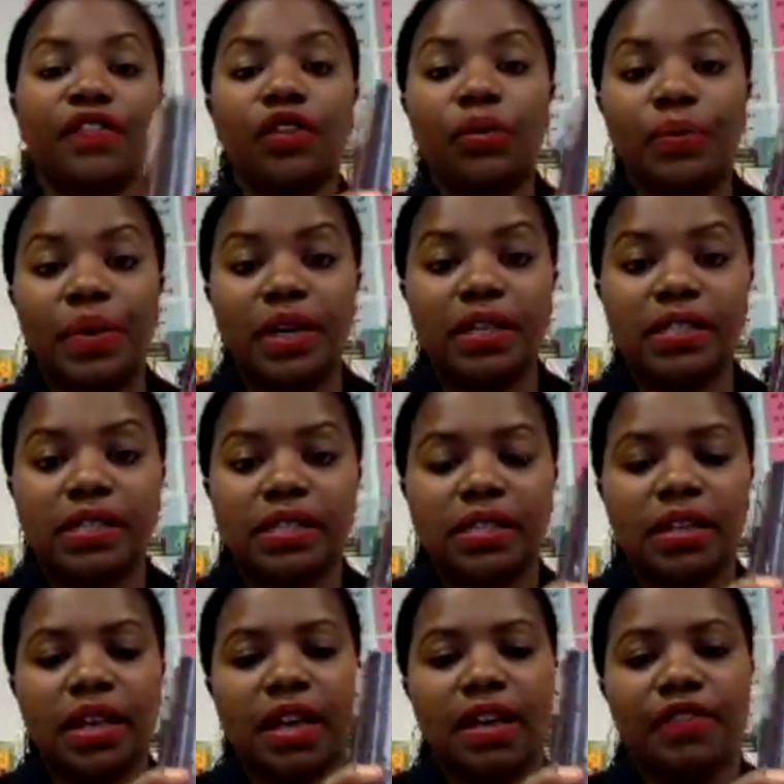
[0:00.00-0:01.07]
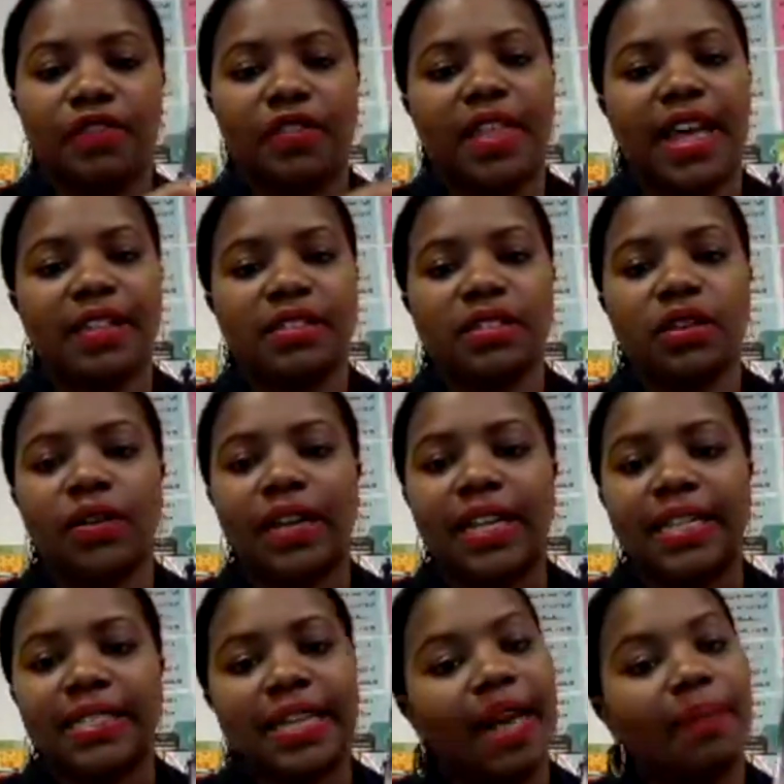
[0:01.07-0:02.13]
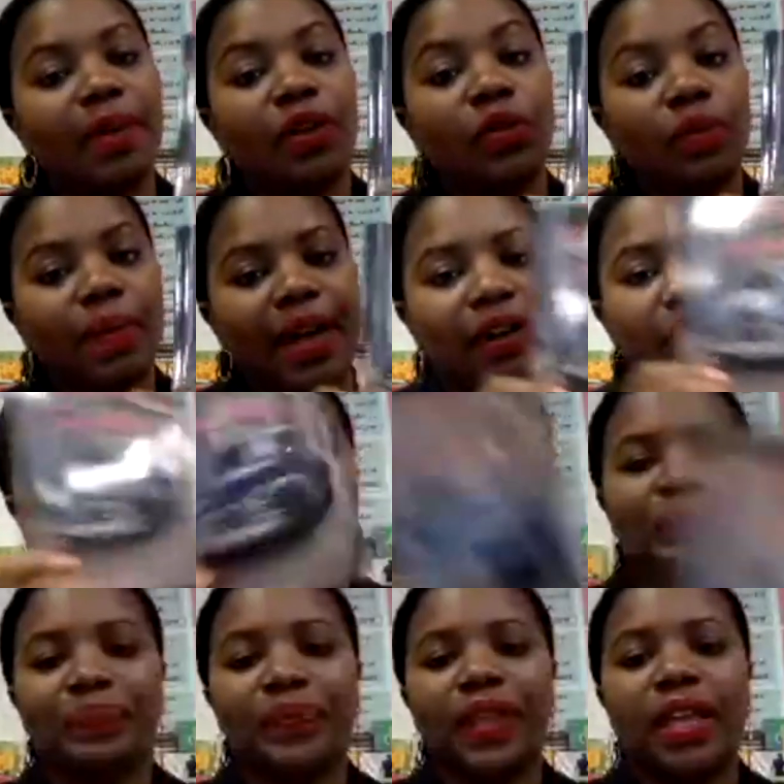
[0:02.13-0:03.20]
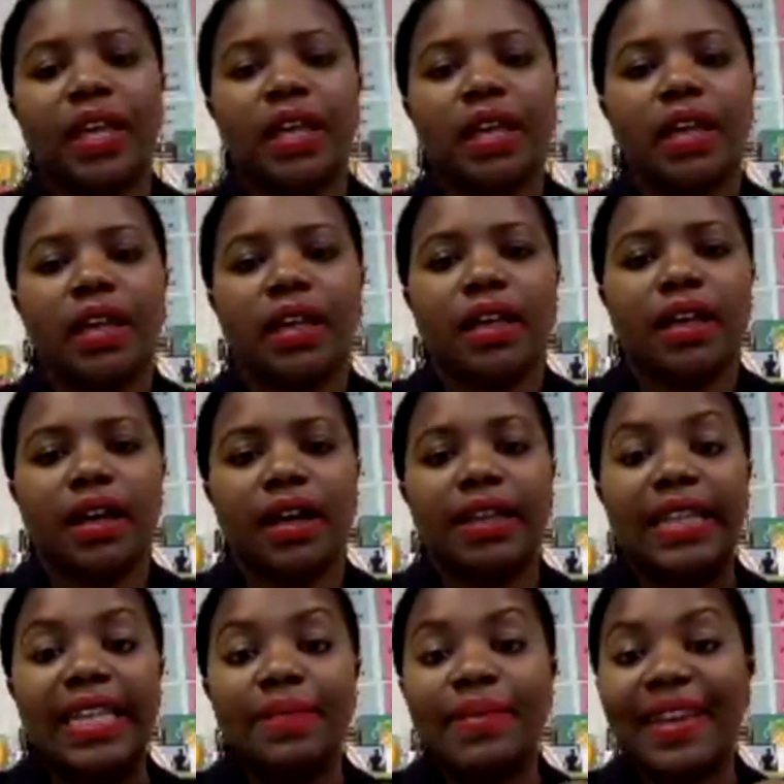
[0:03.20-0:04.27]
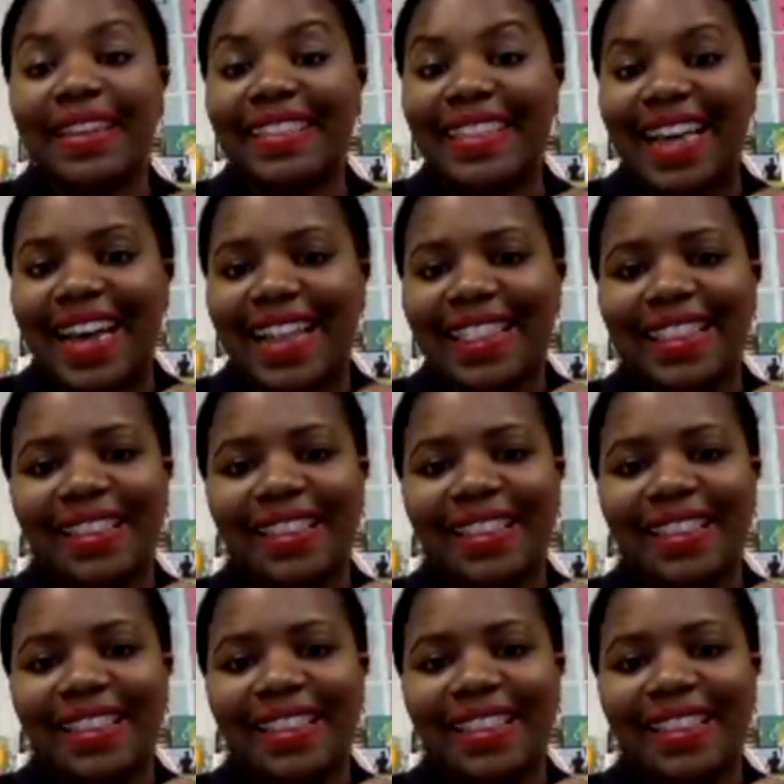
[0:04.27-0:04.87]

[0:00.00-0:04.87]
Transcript: books for that. So El Escape Cubano, Libertad,